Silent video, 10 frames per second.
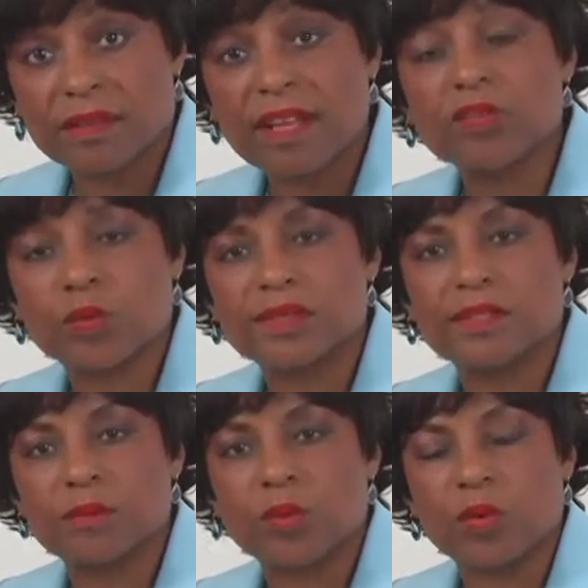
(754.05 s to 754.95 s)
That's
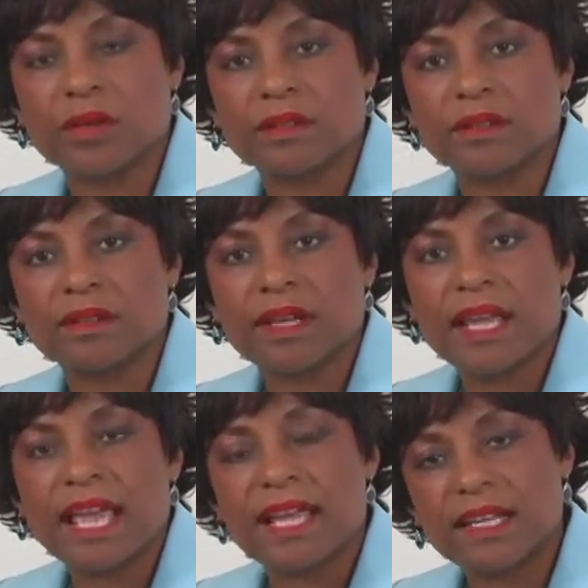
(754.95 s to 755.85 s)
what's important.
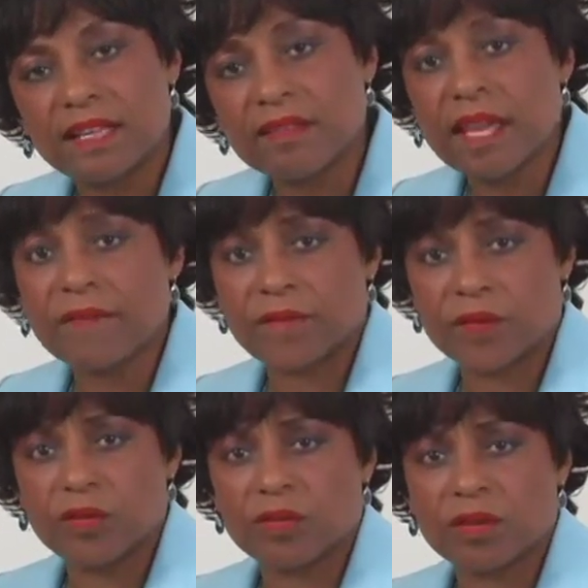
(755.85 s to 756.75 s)
And in that
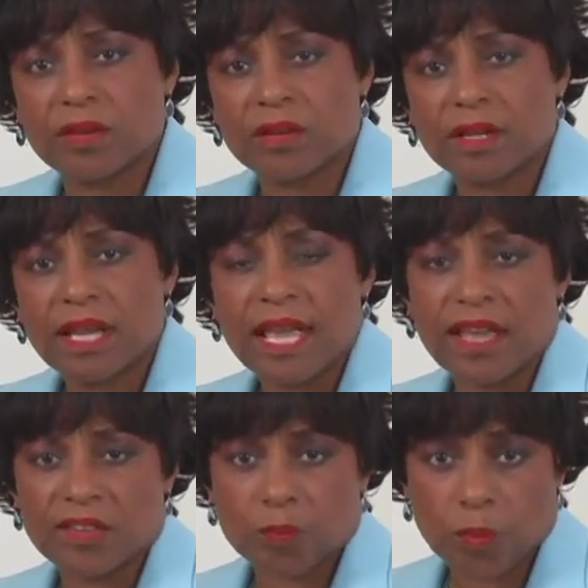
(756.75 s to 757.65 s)
future,
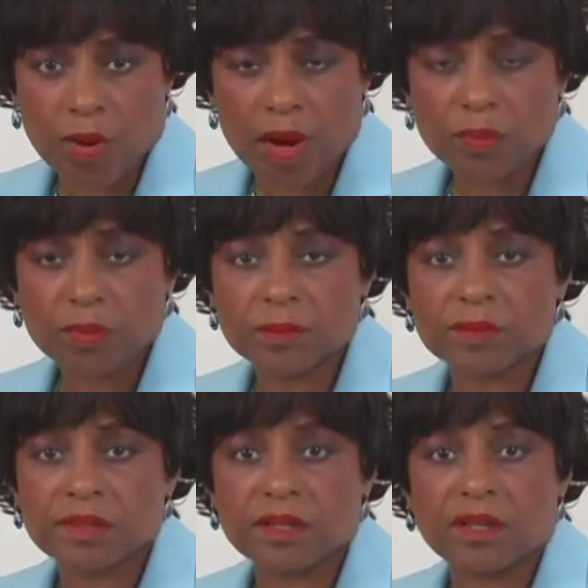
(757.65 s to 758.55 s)
as
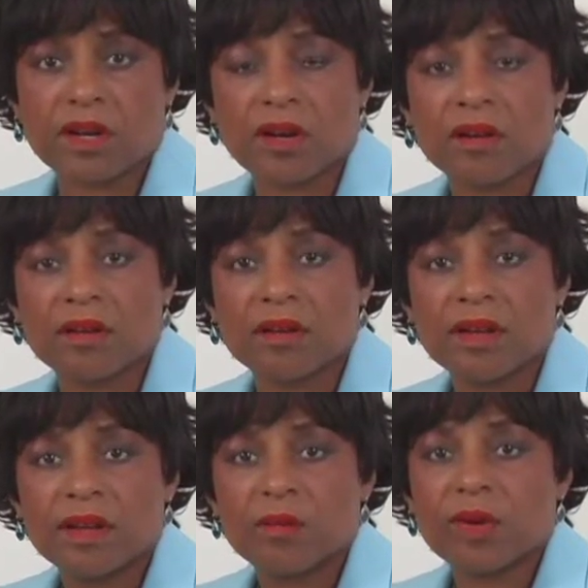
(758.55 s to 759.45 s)
problems occur,
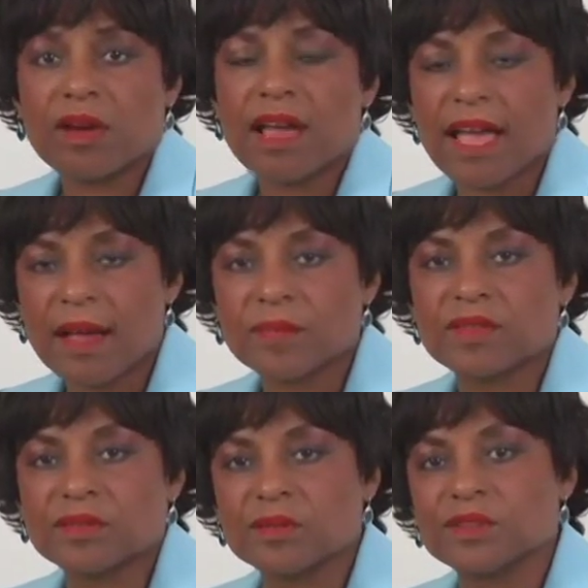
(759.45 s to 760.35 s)
we're
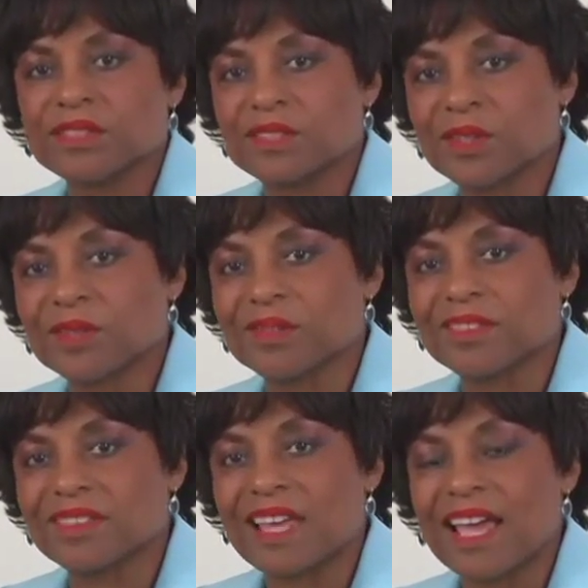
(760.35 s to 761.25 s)
absolutely
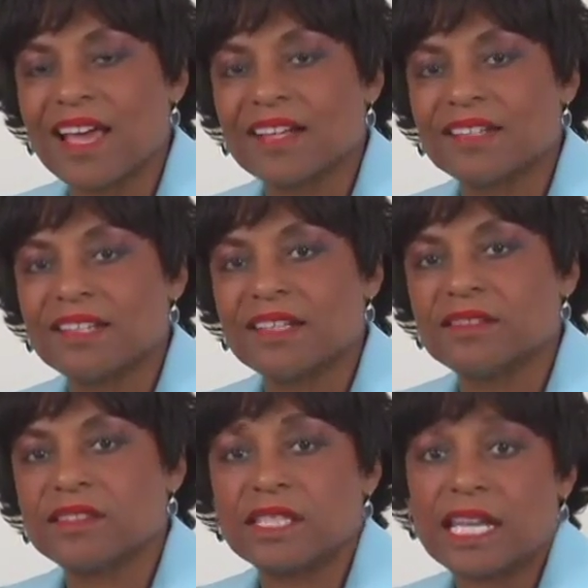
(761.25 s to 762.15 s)
certain that it
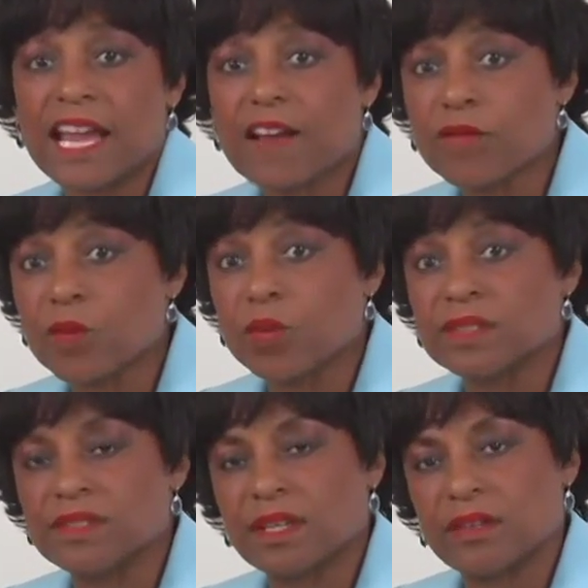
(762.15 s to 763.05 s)
is in
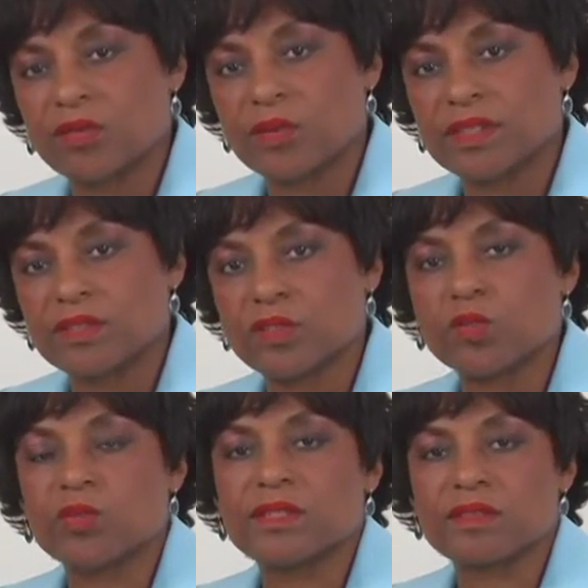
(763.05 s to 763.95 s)
everyone's interest
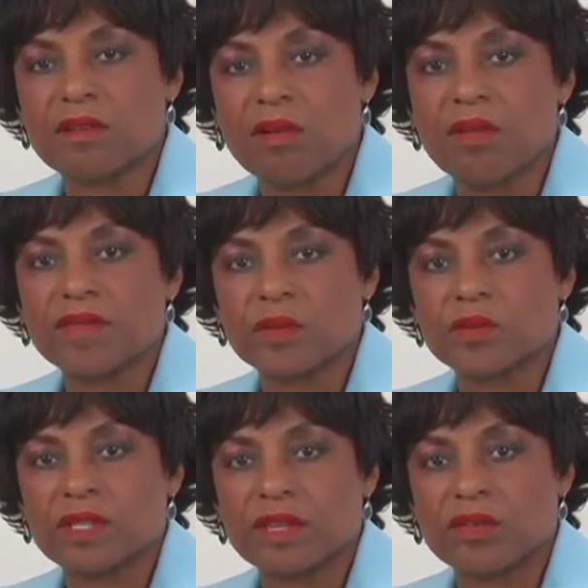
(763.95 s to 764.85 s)
to resolve
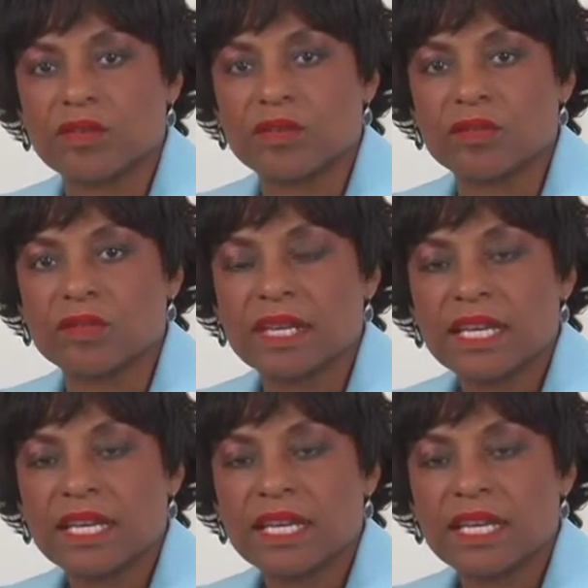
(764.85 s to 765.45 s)
those issues.